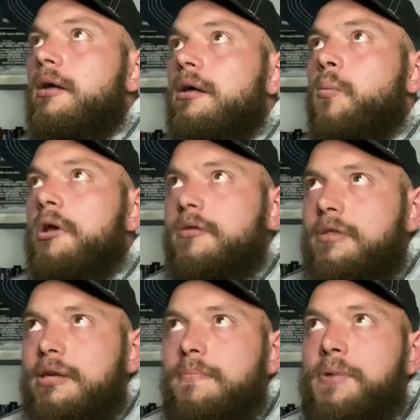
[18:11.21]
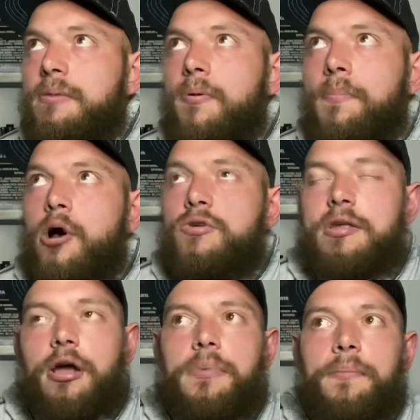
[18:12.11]
when you see people posting
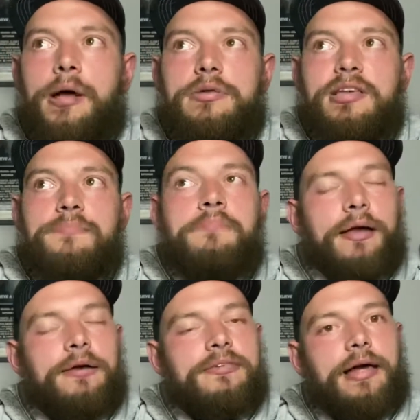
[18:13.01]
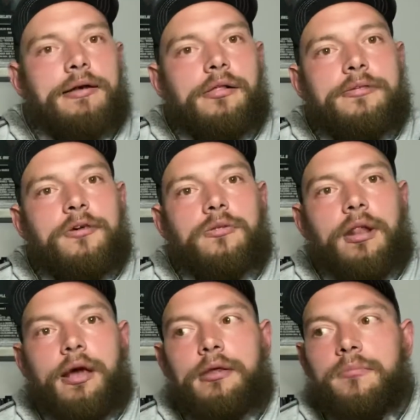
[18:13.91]
up about these mega cycles
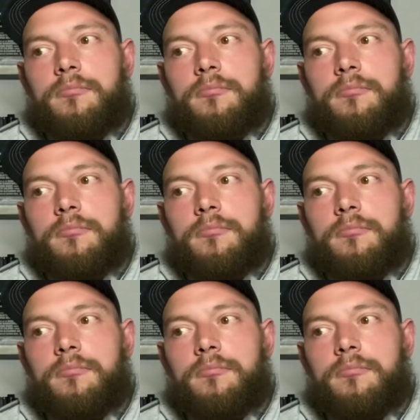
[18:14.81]
online.